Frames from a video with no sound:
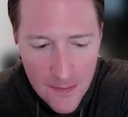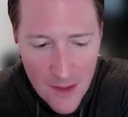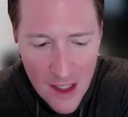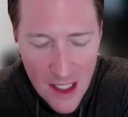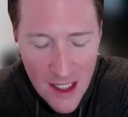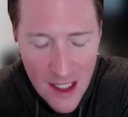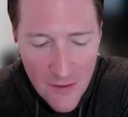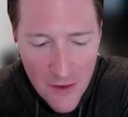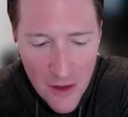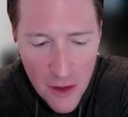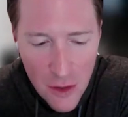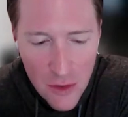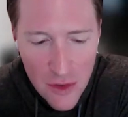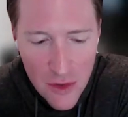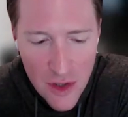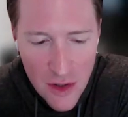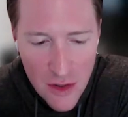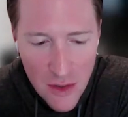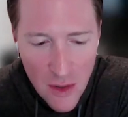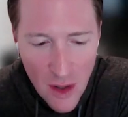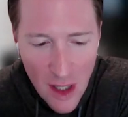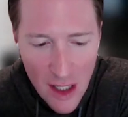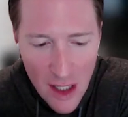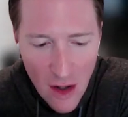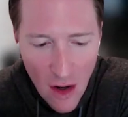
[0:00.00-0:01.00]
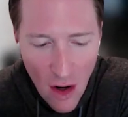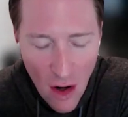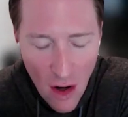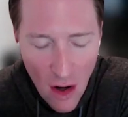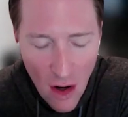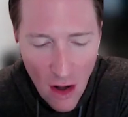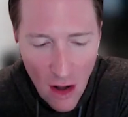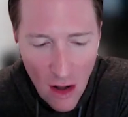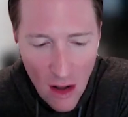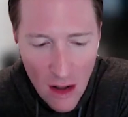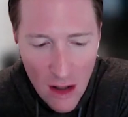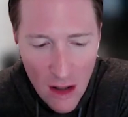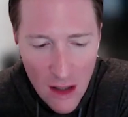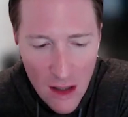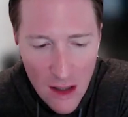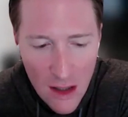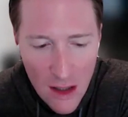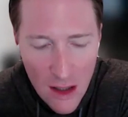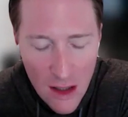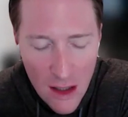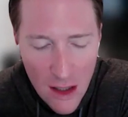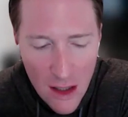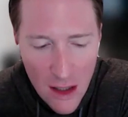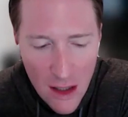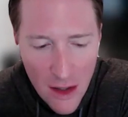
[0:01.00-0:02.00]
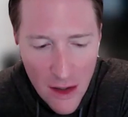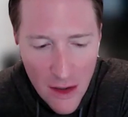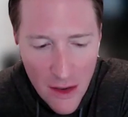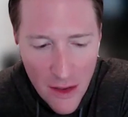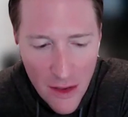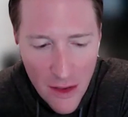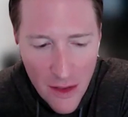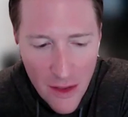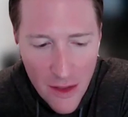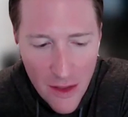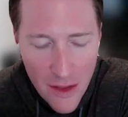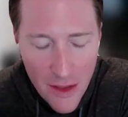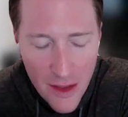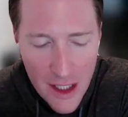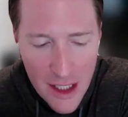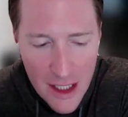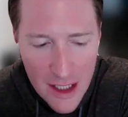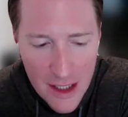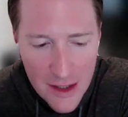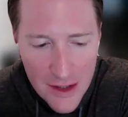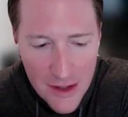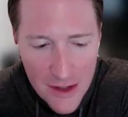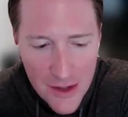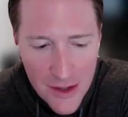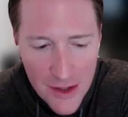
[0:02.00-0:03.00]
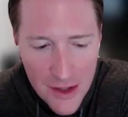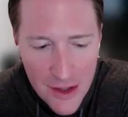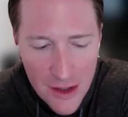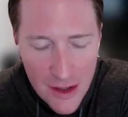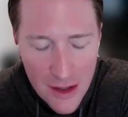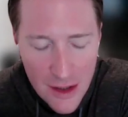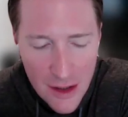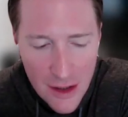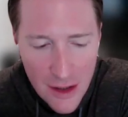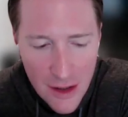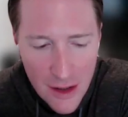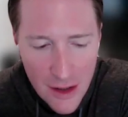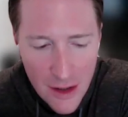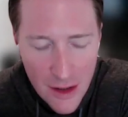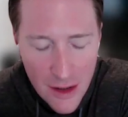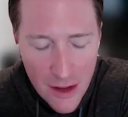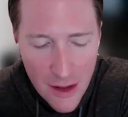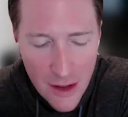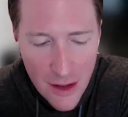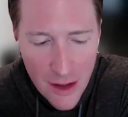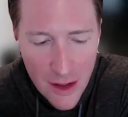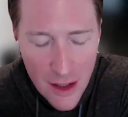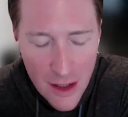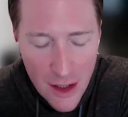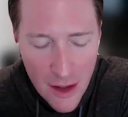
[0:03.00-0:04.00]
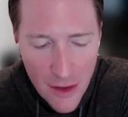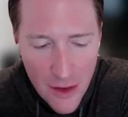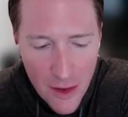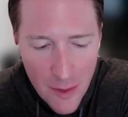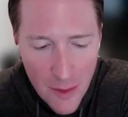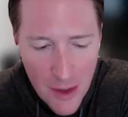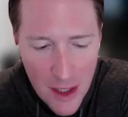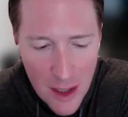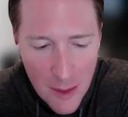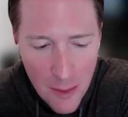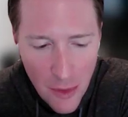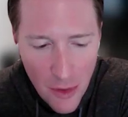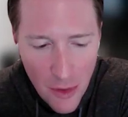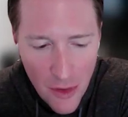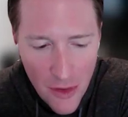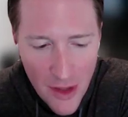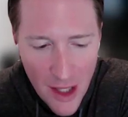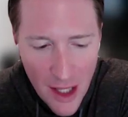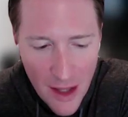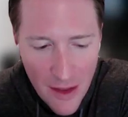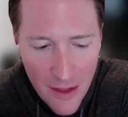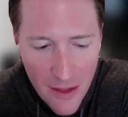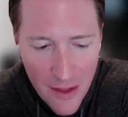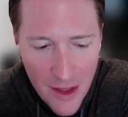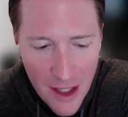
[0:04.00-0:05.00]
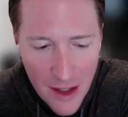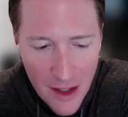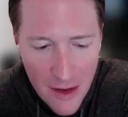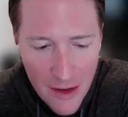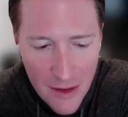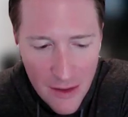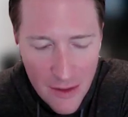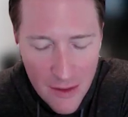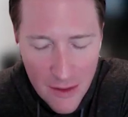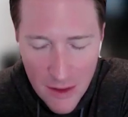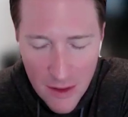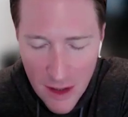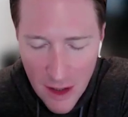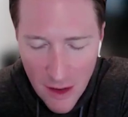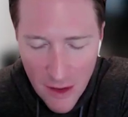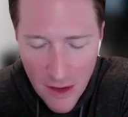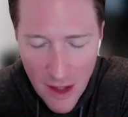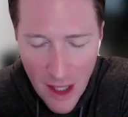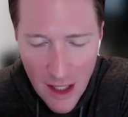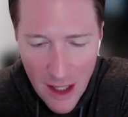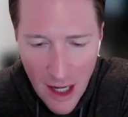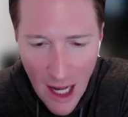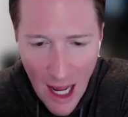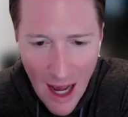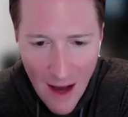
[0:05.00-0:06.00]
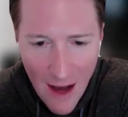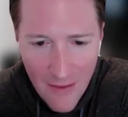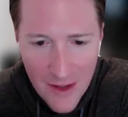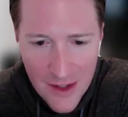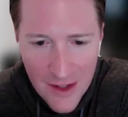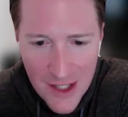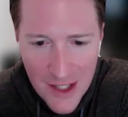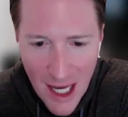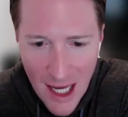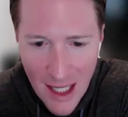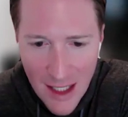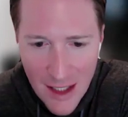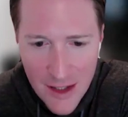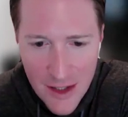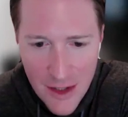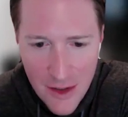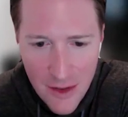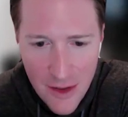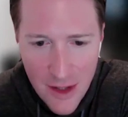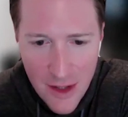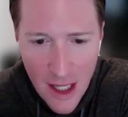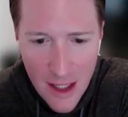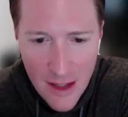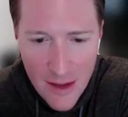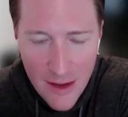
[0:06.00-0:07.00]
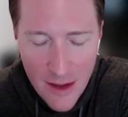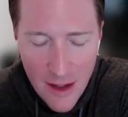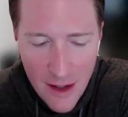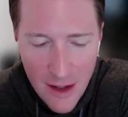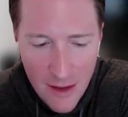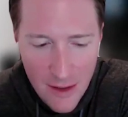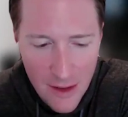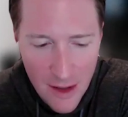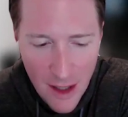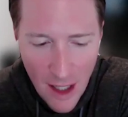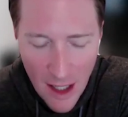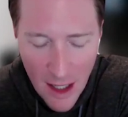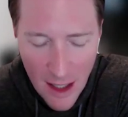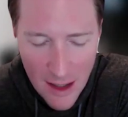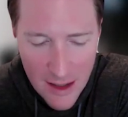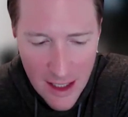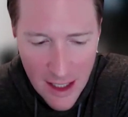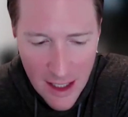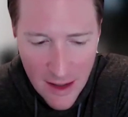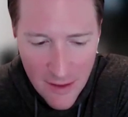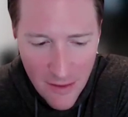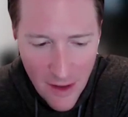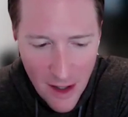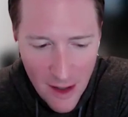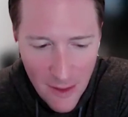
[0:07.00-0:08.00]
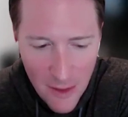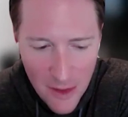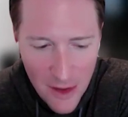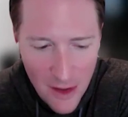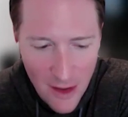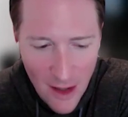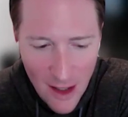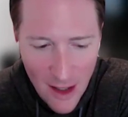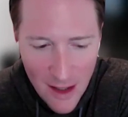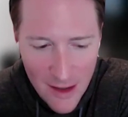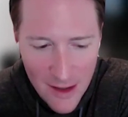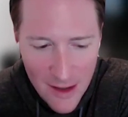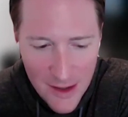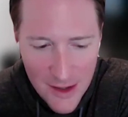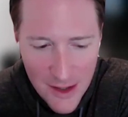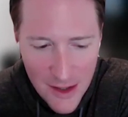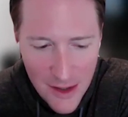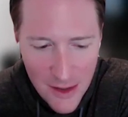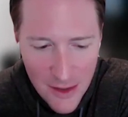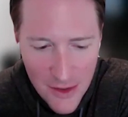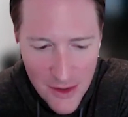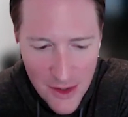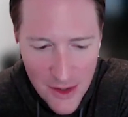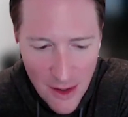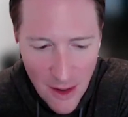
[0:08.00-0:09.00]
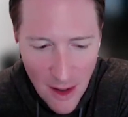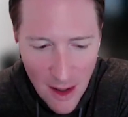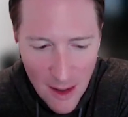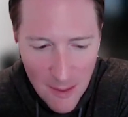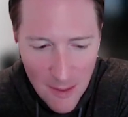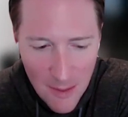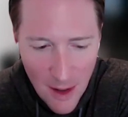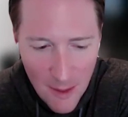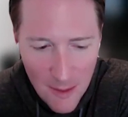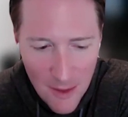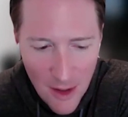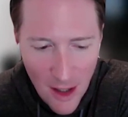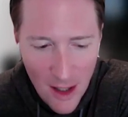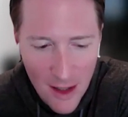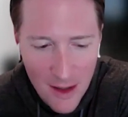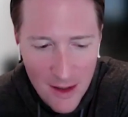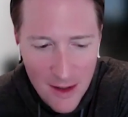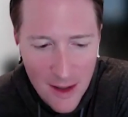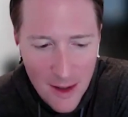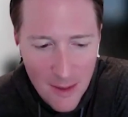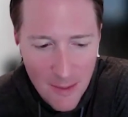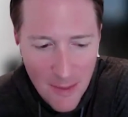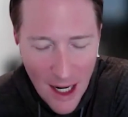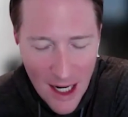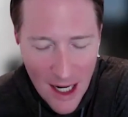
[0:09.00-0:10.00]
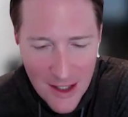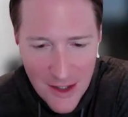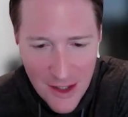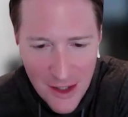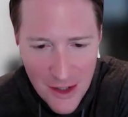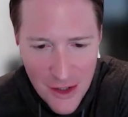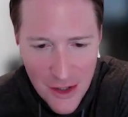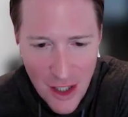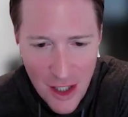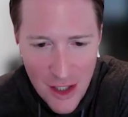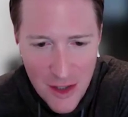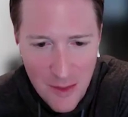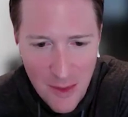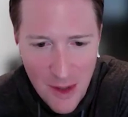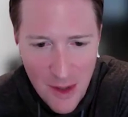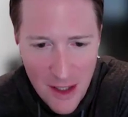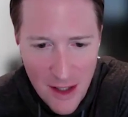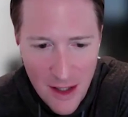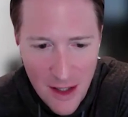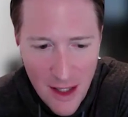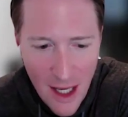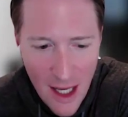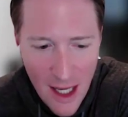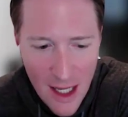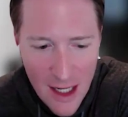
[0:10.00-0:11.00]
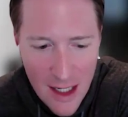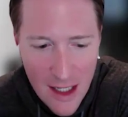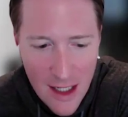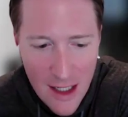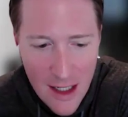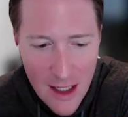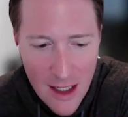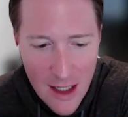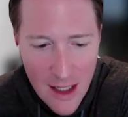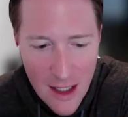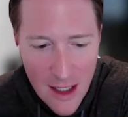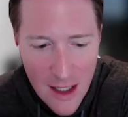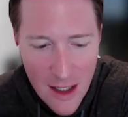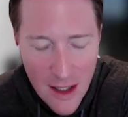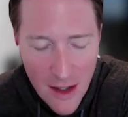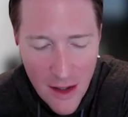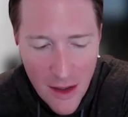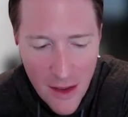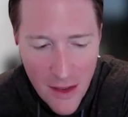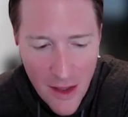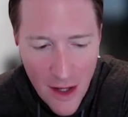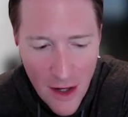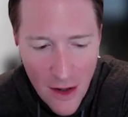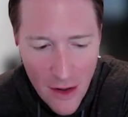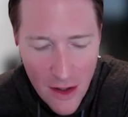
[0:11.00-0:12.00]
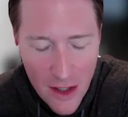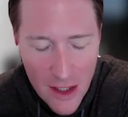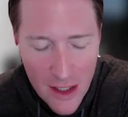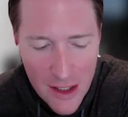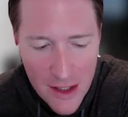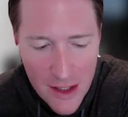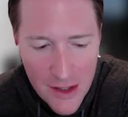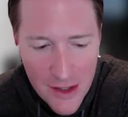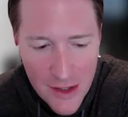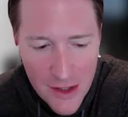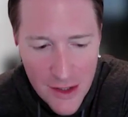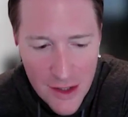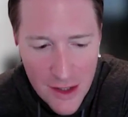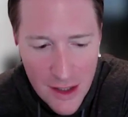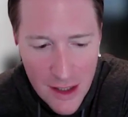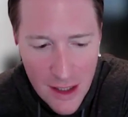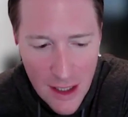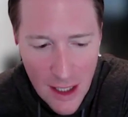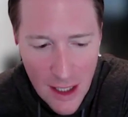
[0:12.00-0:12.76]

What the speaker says: if you do at all, these, the people that think, that have this attitude that and I identify with a lot of this too. So I'm not passing judgment, that there is,